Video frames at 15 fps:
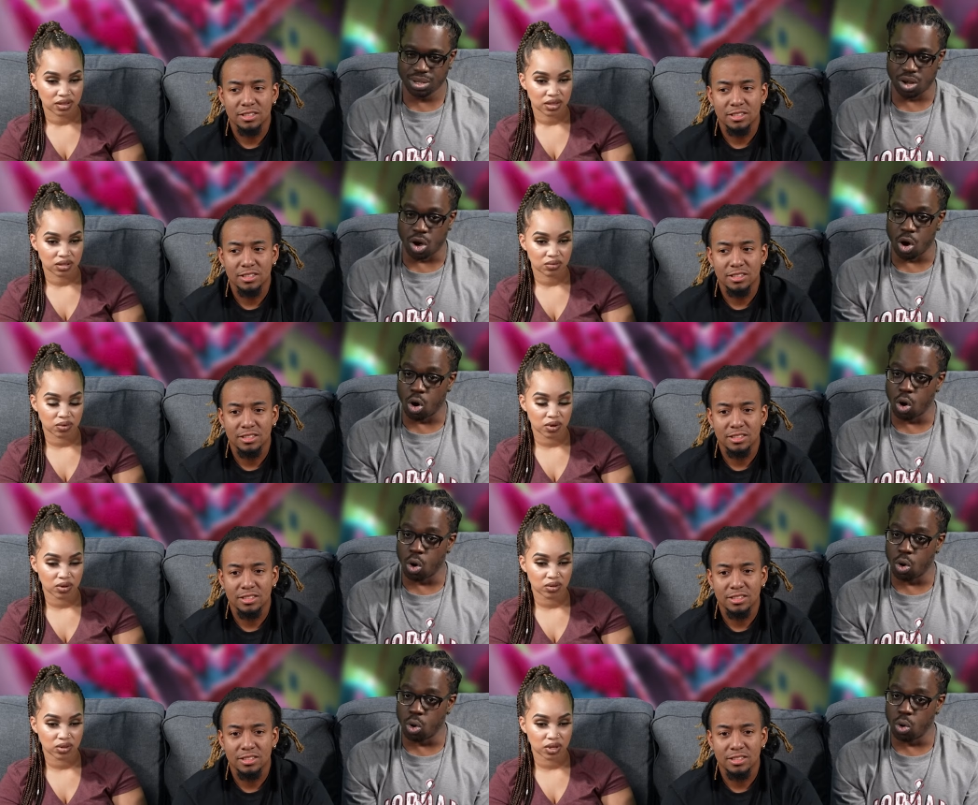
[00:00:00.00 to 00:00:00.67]

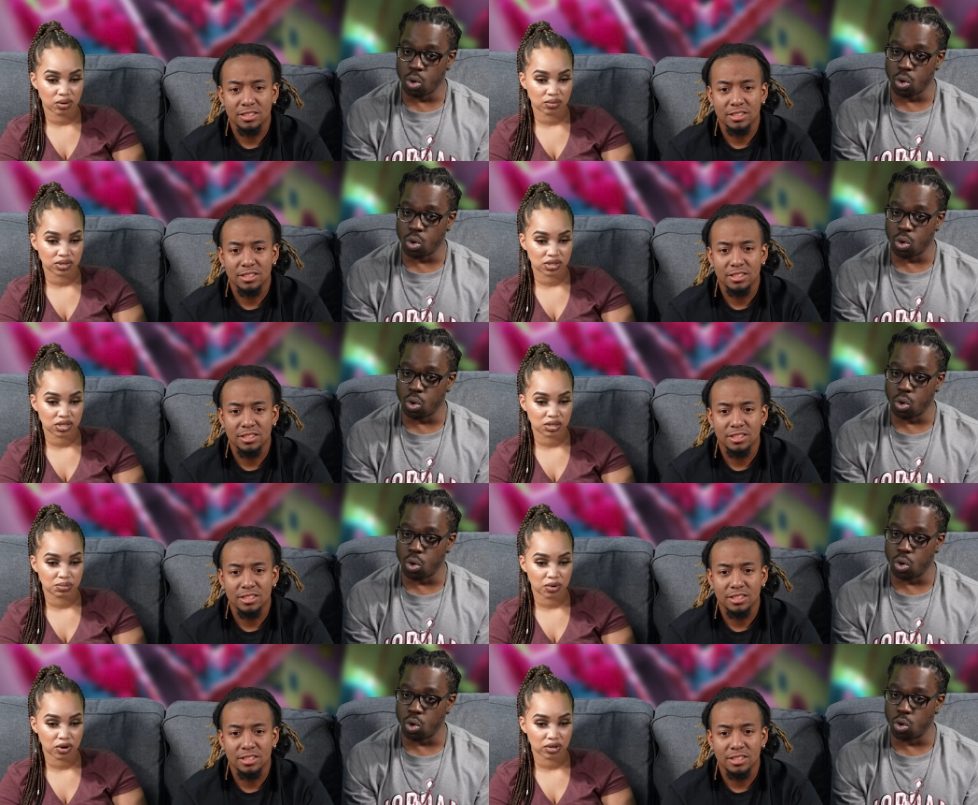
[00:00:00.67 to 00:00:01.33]
Speaker 1: Oh,
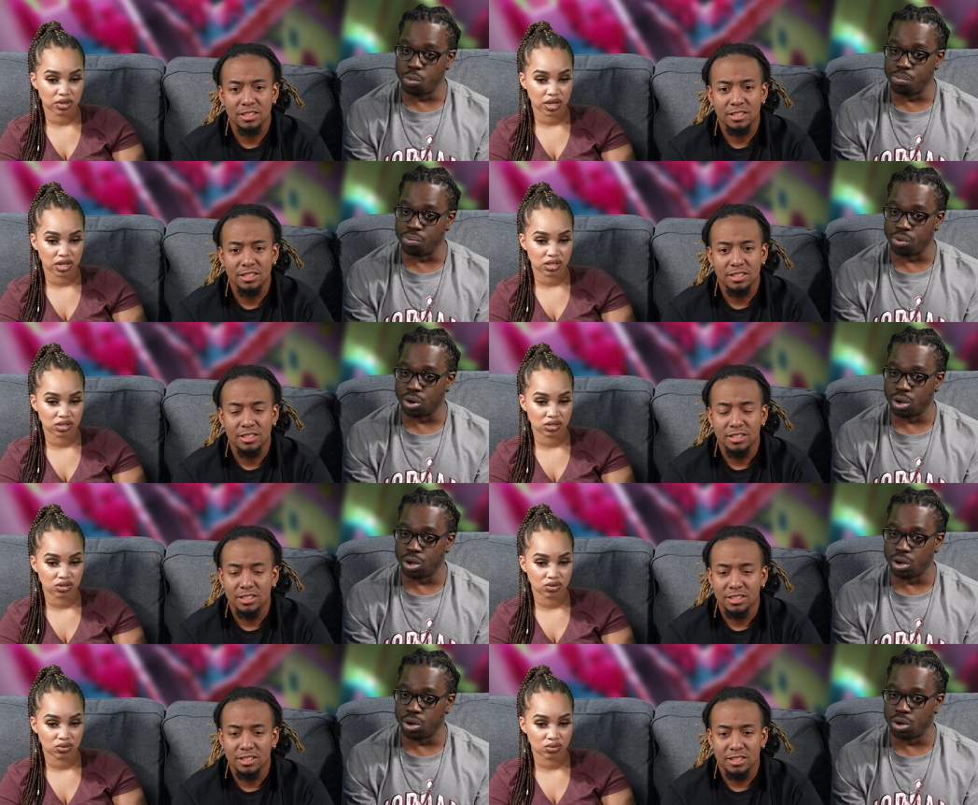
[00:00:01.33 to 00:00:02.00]
oh
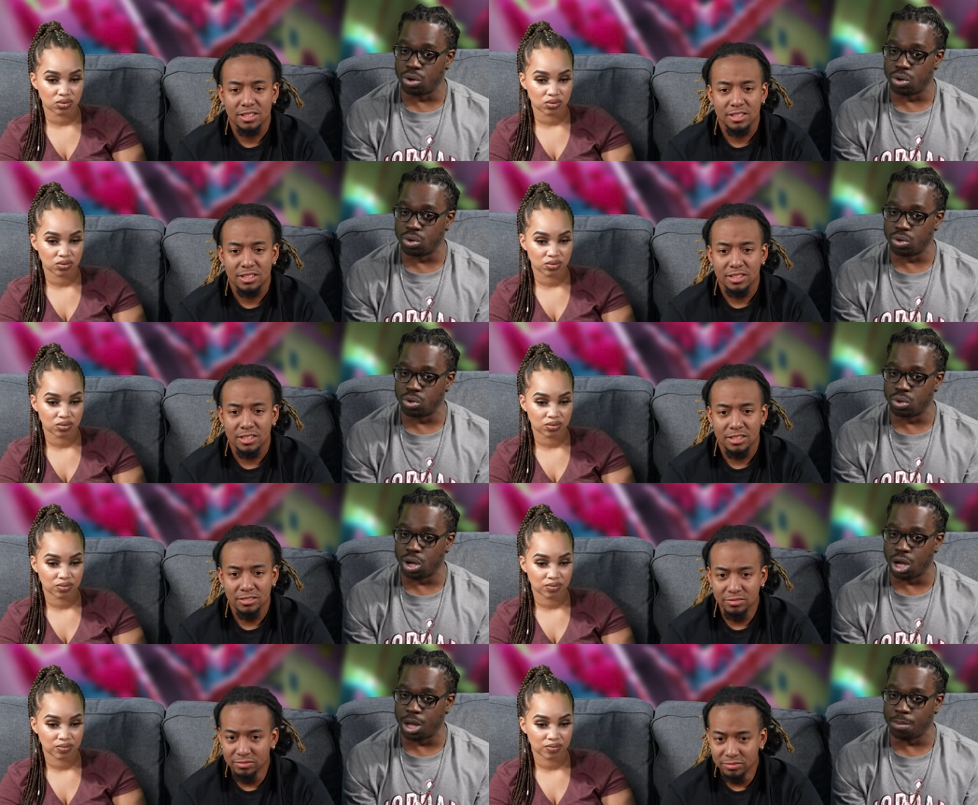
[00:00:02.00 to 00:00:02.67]

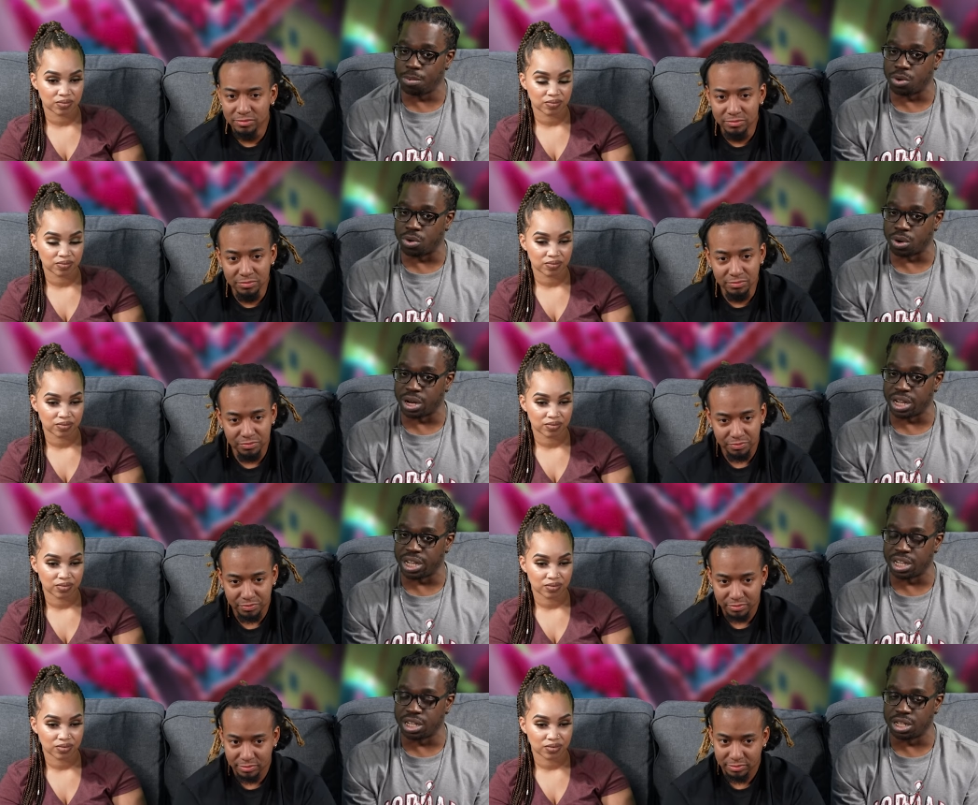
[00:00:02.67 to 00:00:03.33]
bro,
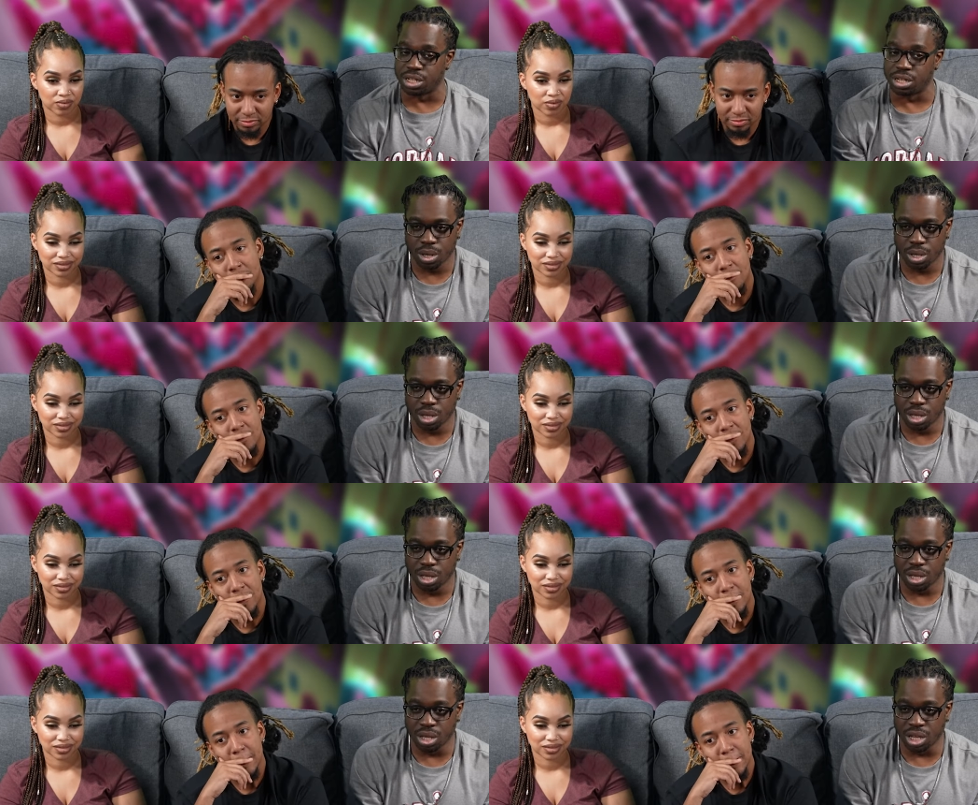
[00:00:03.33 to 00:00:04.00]
upgrade.
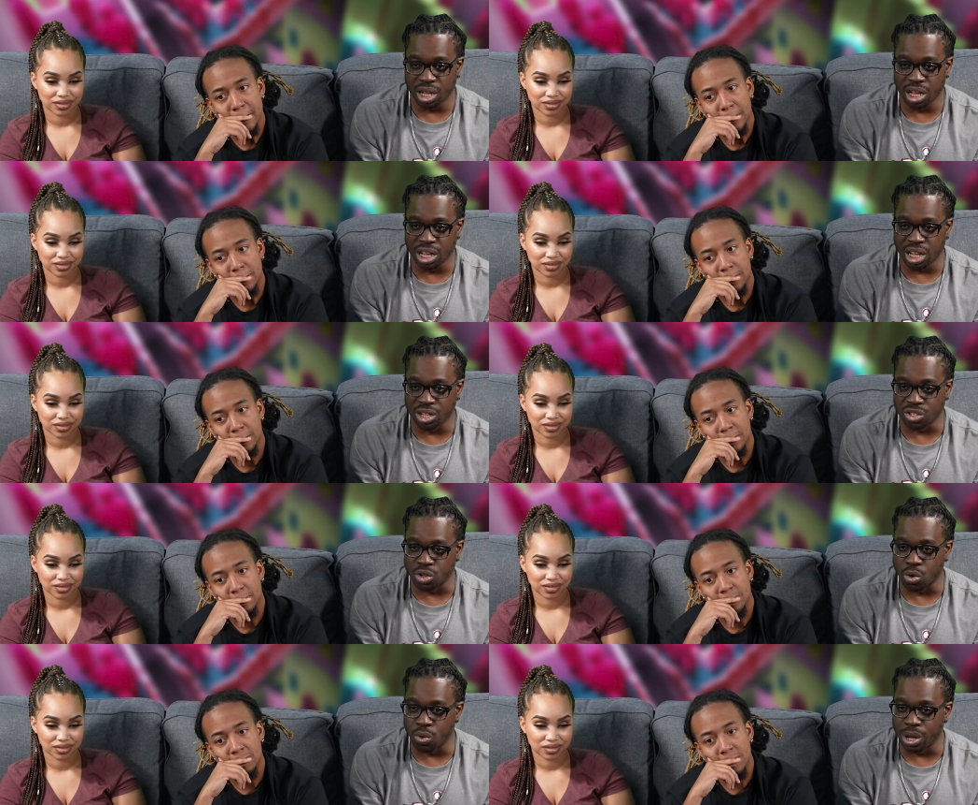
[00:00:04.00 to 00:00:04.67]
Yeah,
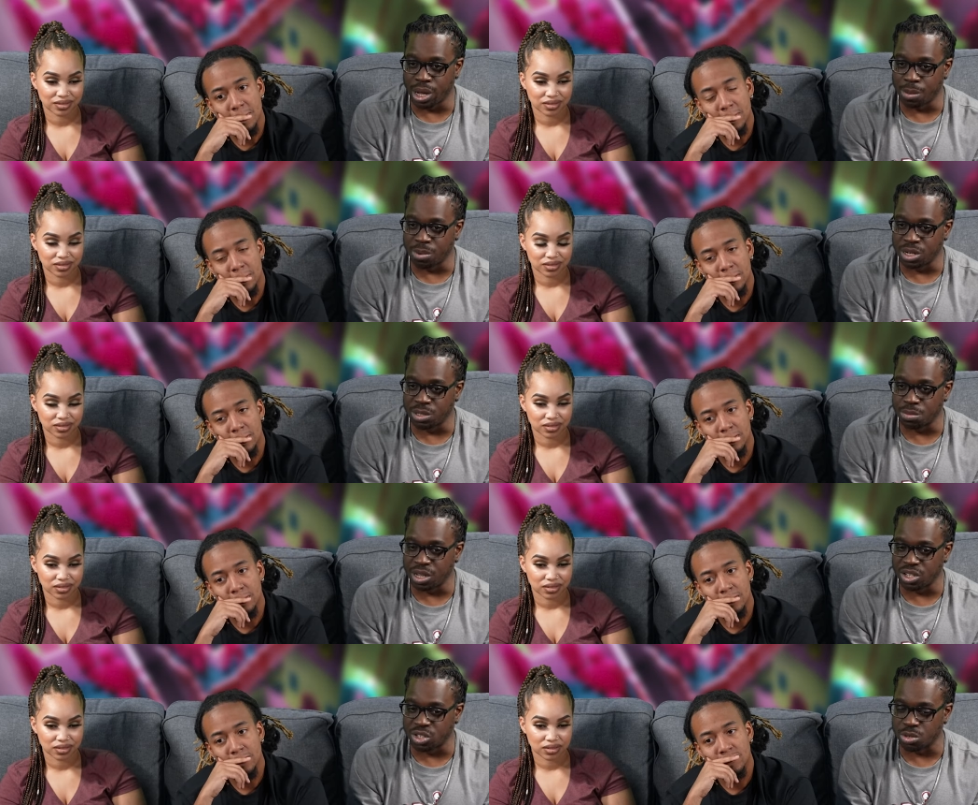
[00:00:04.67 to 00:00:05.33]
y'all was gonna wake up and
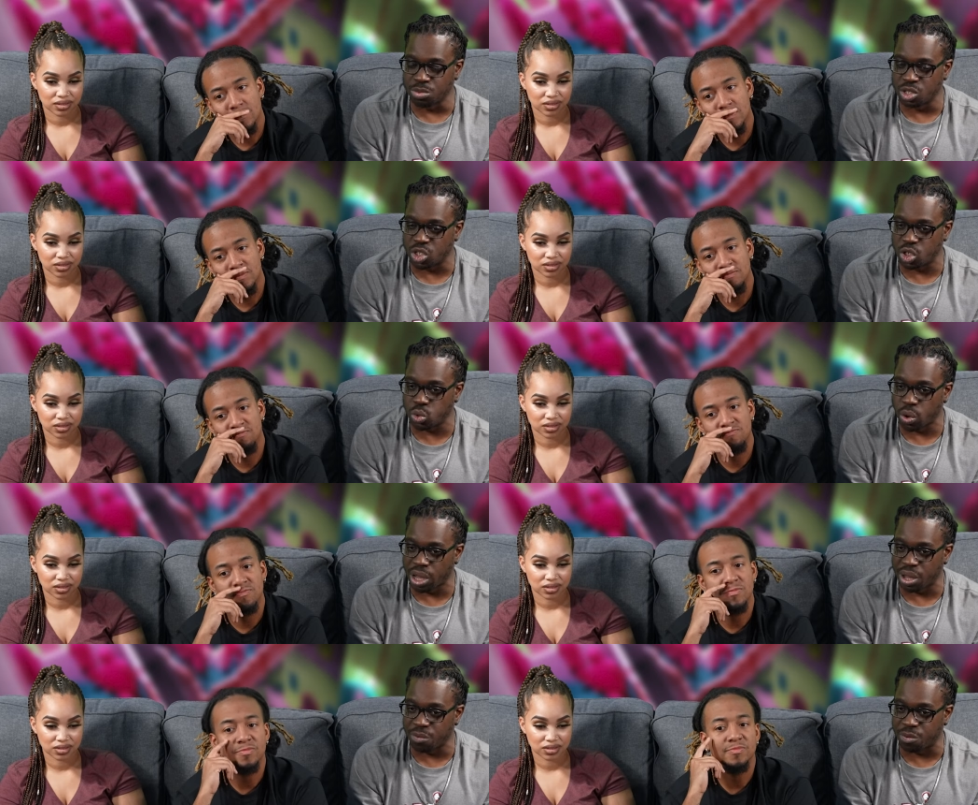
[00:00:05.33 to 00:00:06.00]
this man's gonna be
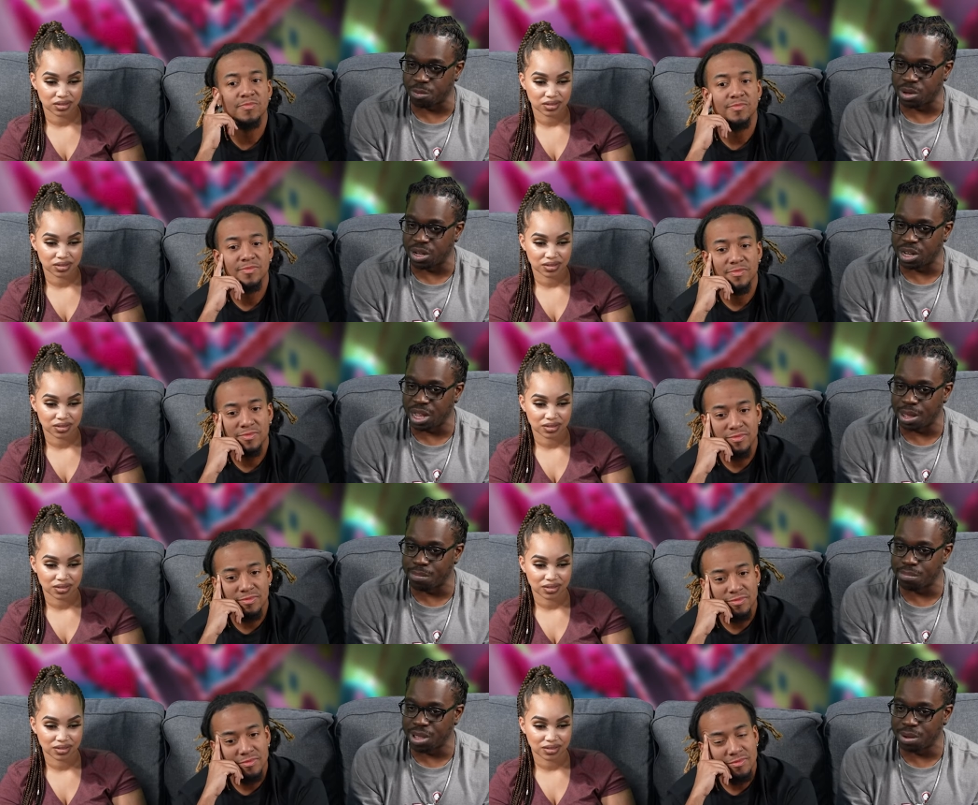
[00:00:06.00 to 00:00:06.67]
swinging from the
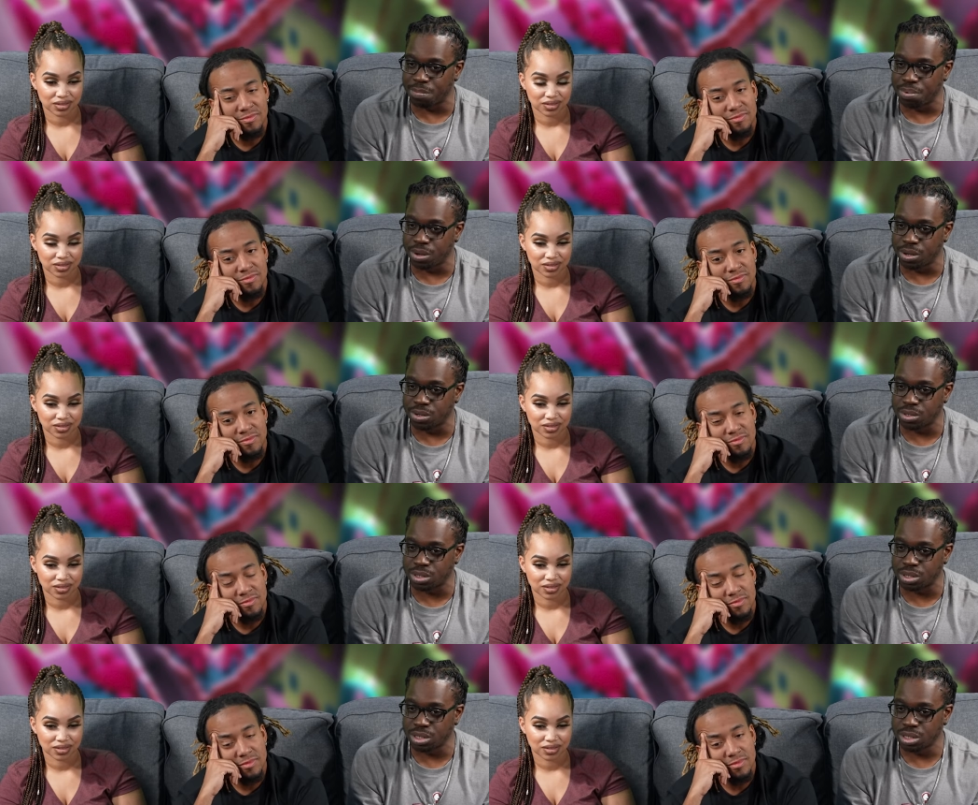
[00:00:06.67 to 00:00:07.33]
damn
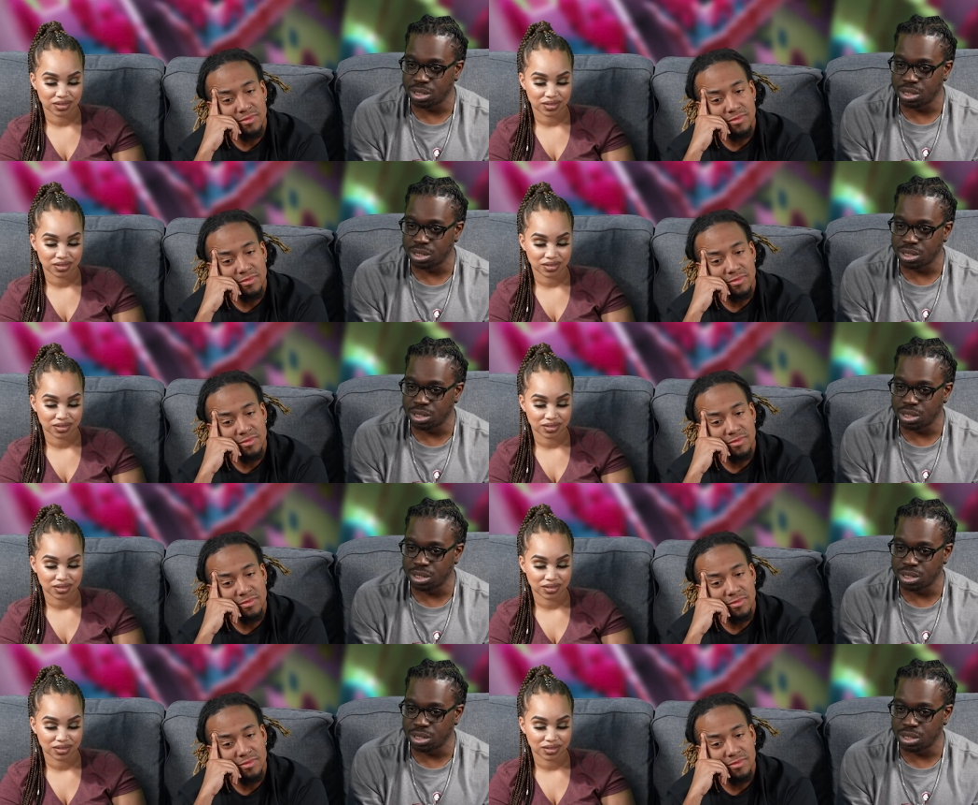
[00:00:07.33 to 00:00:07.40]
bedpost.